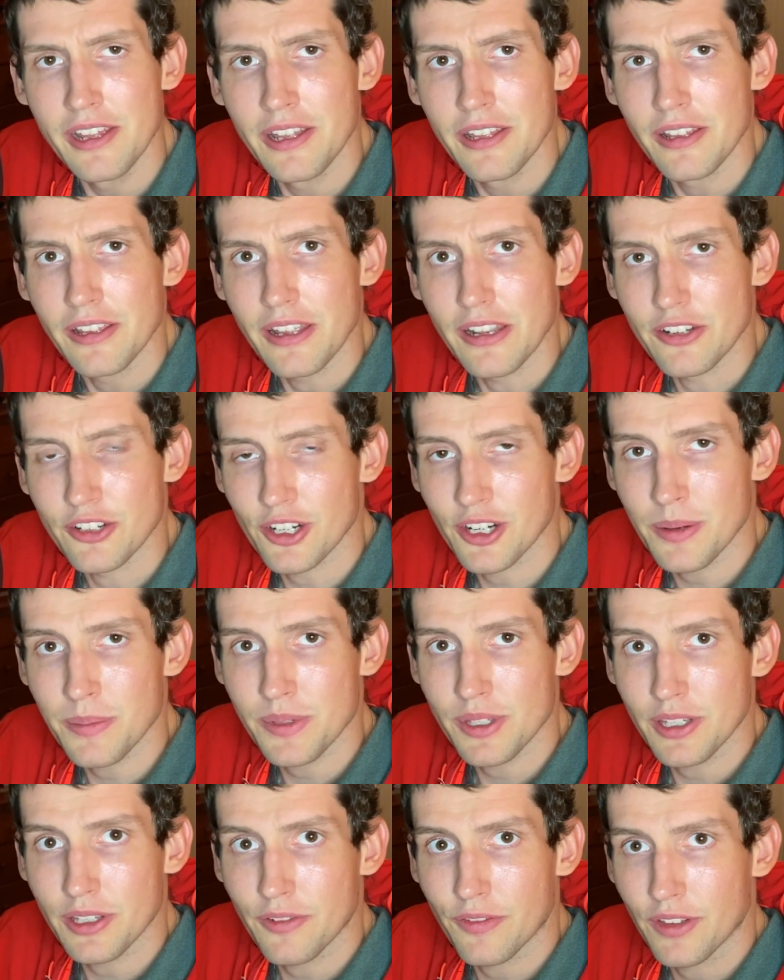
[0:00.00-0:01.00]
In terms
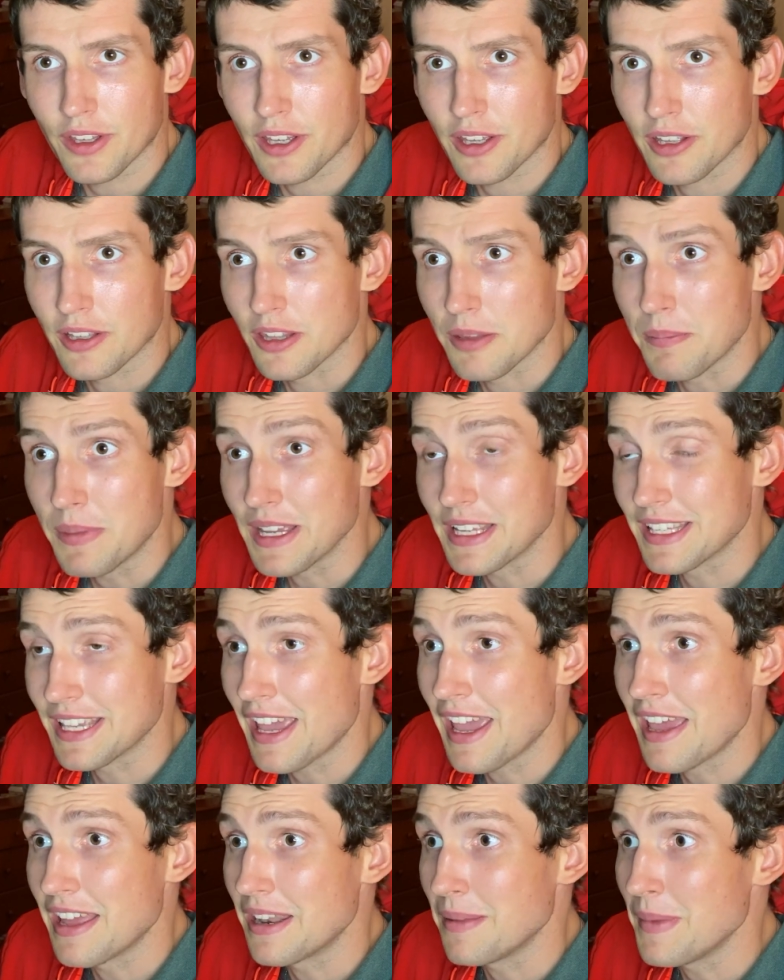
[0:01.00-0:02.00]
of the Big
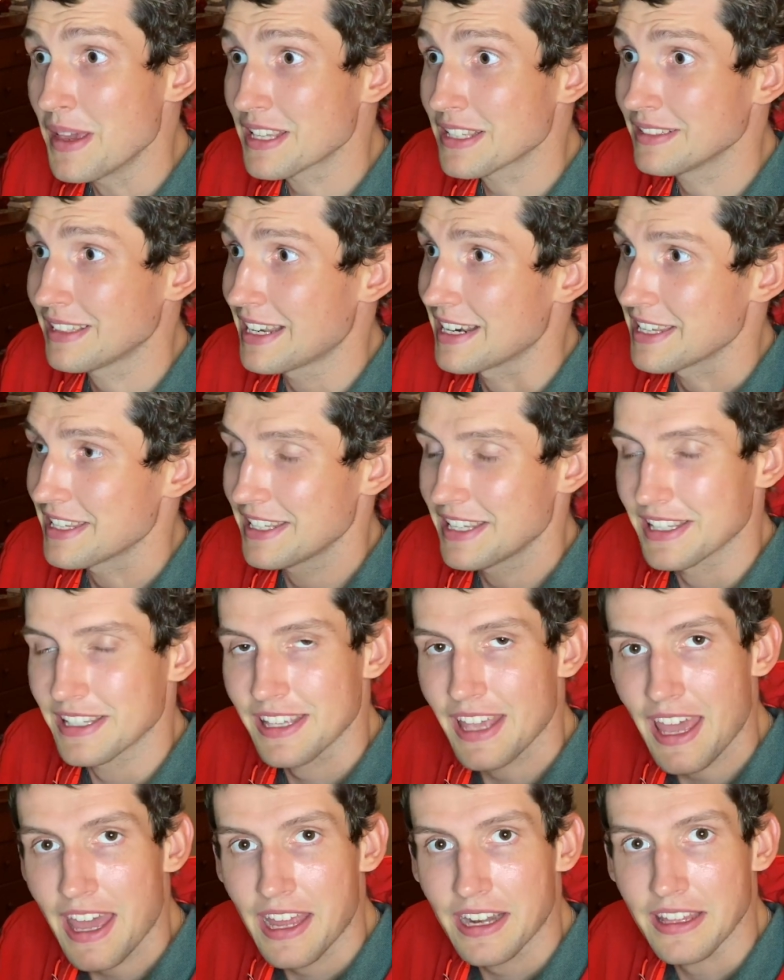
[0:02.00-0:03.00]
Ten, it makes a lot of sense
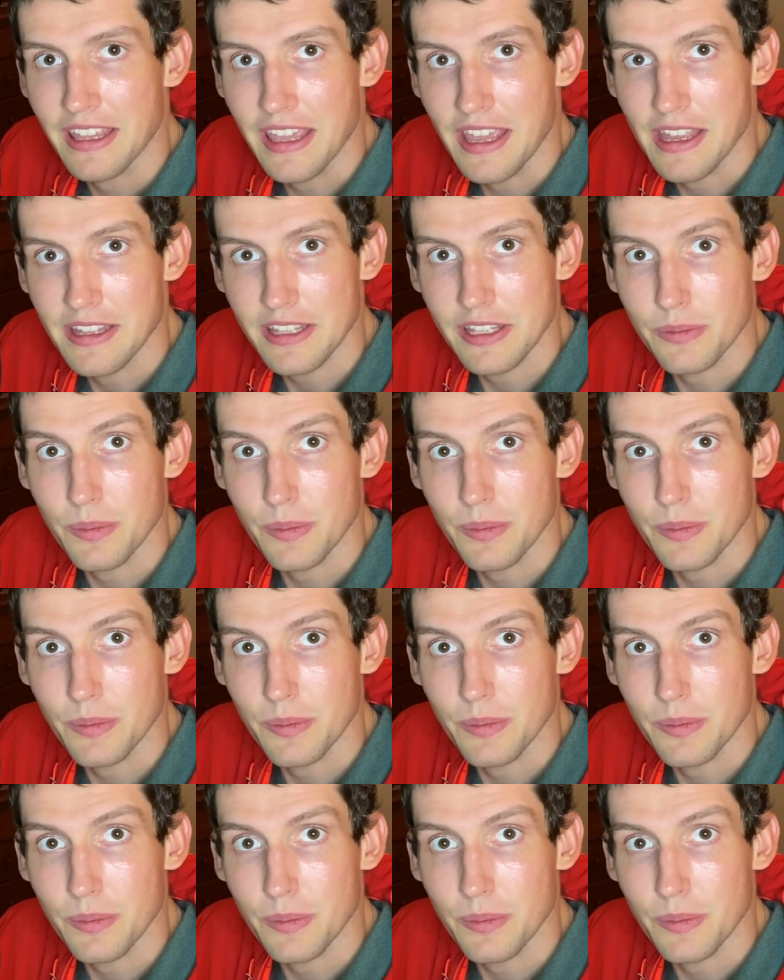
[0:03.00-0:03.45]
to add Kansas.